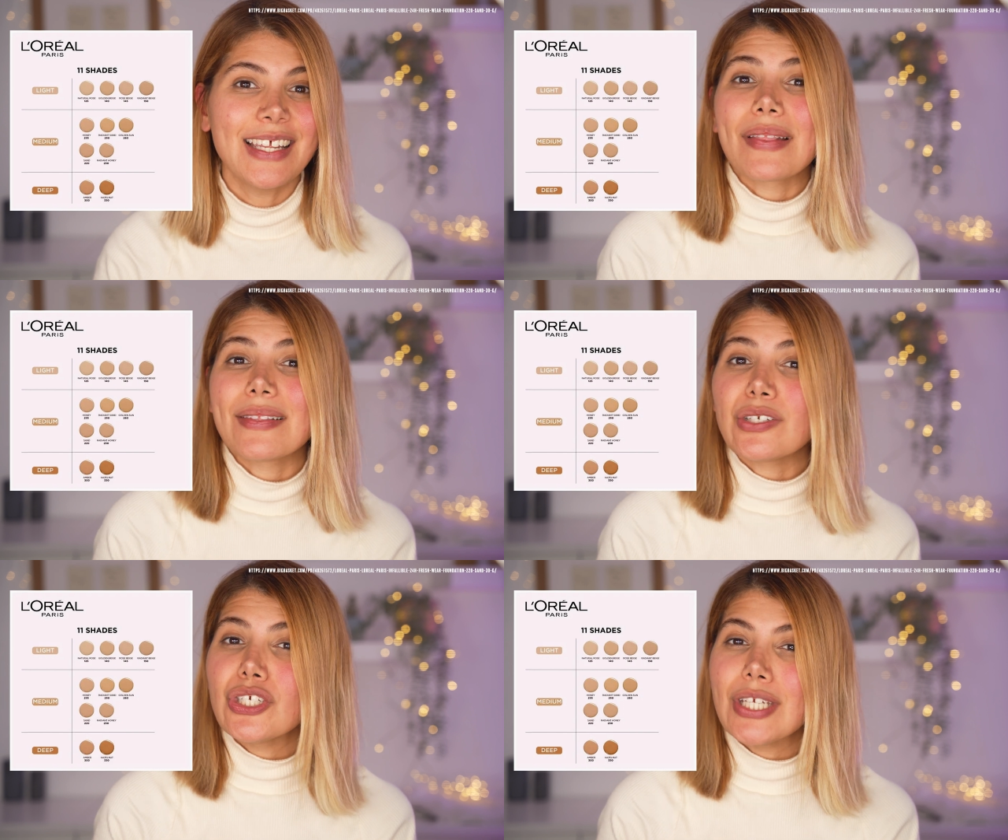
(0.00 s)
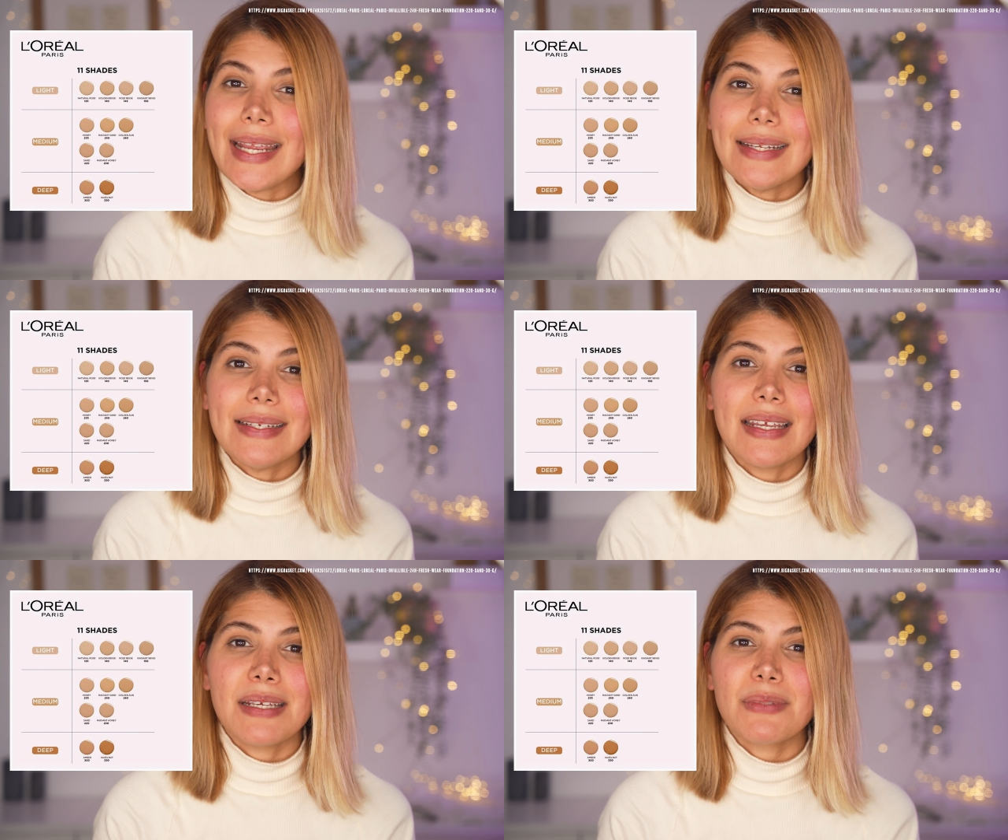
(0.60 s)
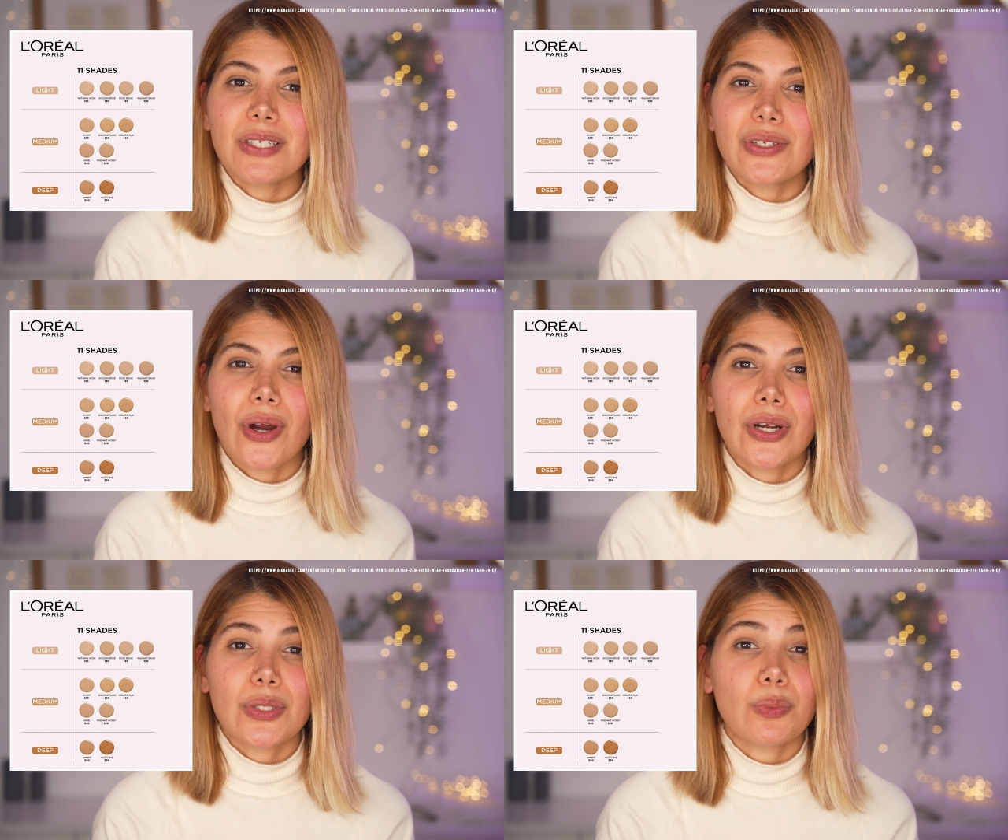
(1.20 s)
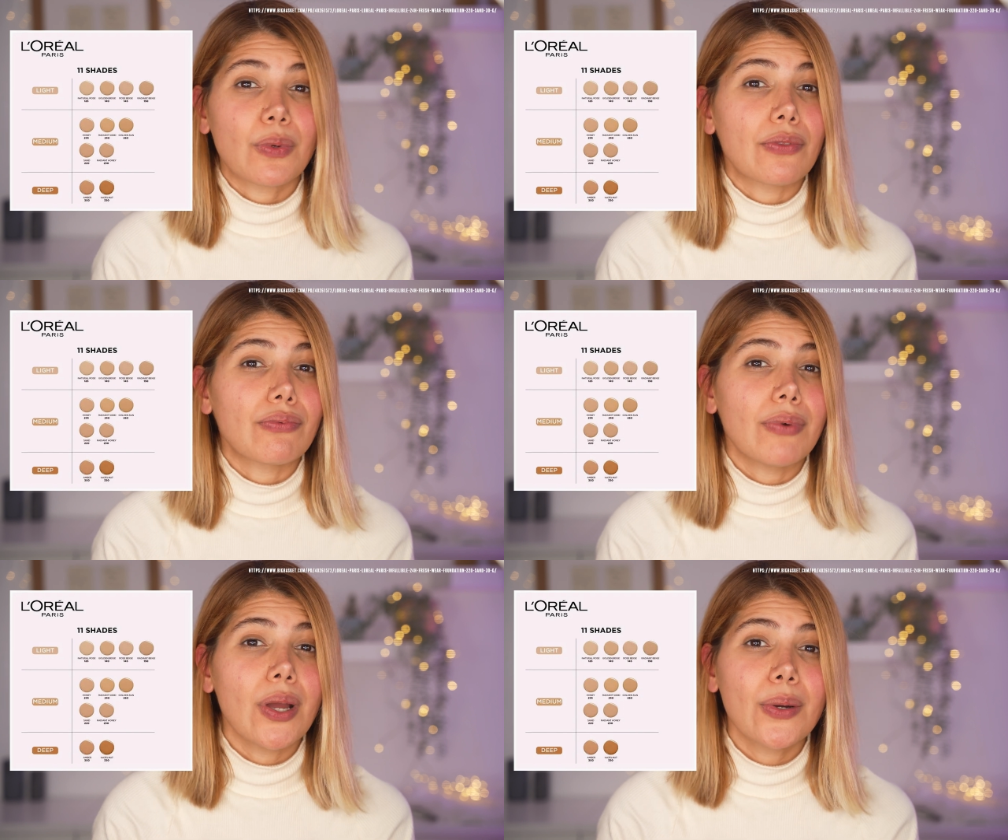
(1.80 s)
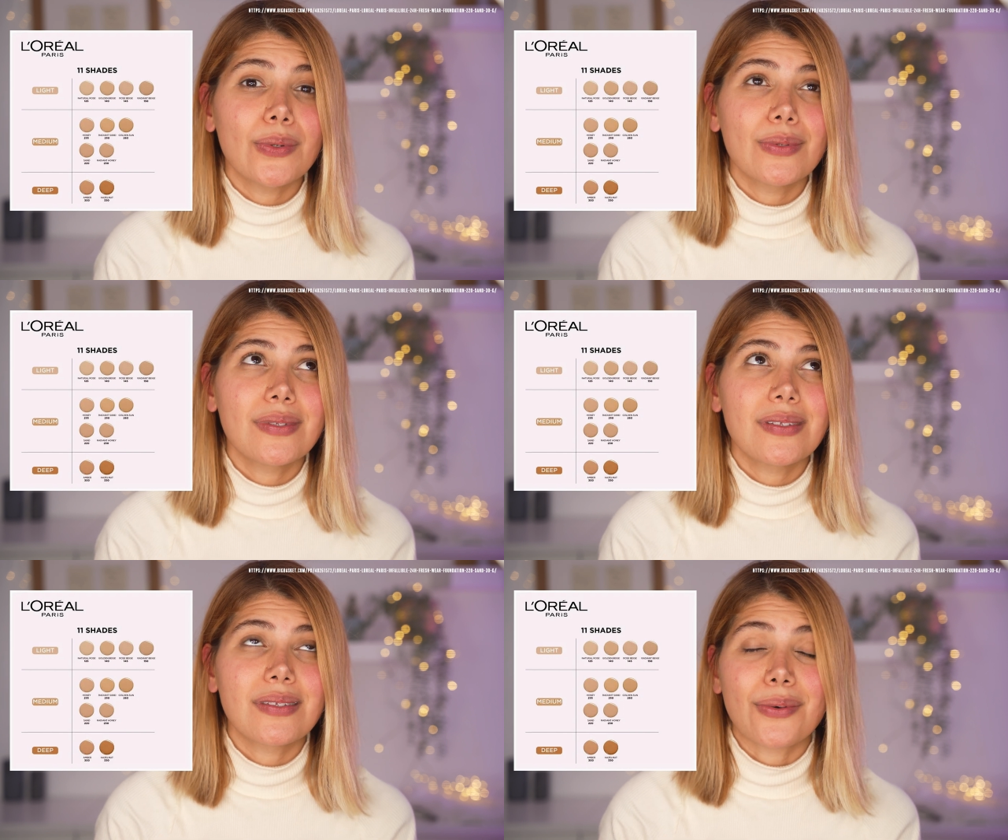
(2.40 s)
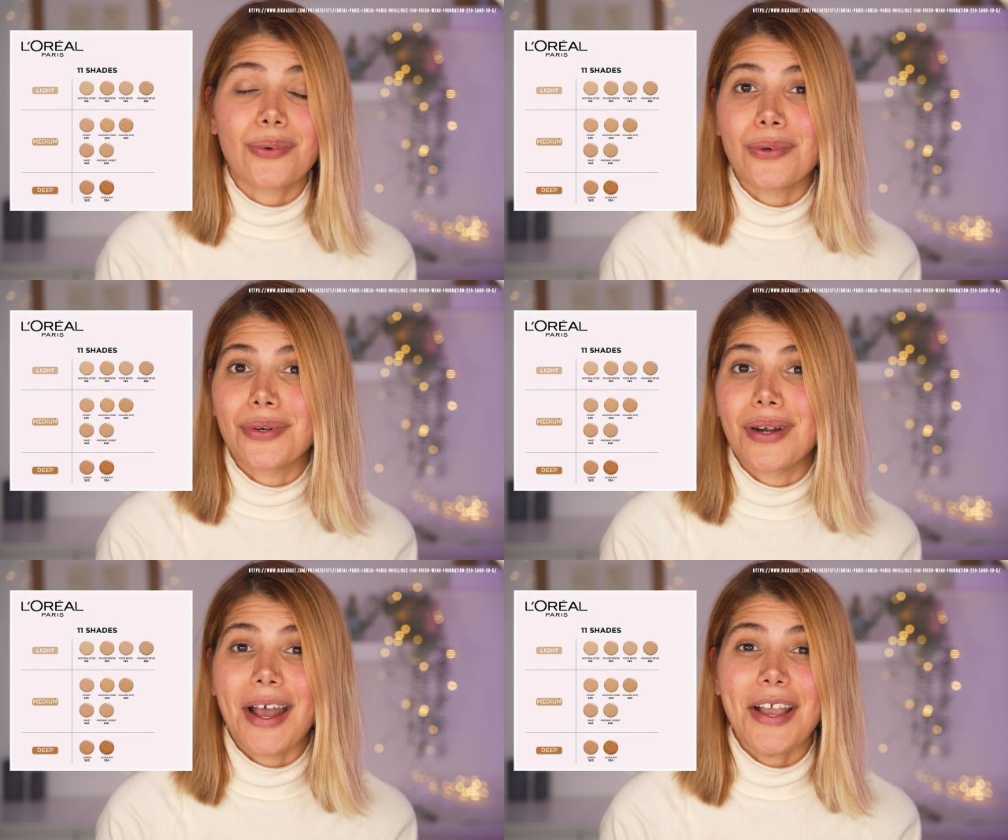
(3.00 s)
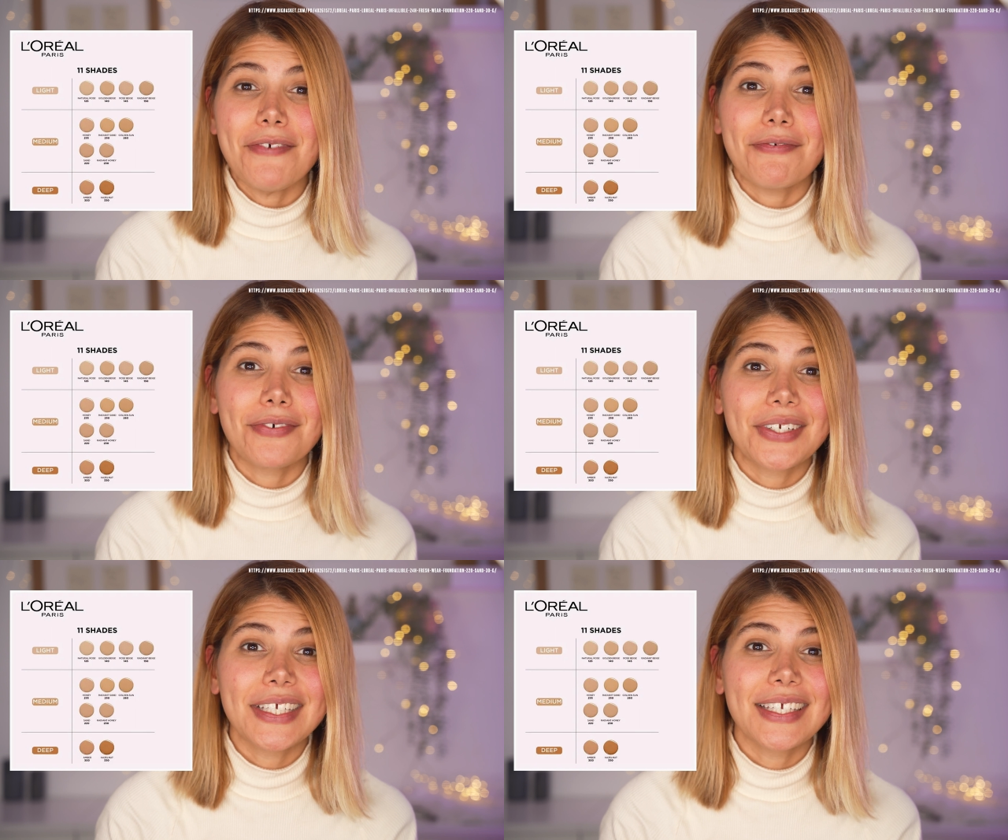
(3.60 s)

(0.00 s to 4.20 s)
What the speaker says: When the shade name starts with rose or ivory,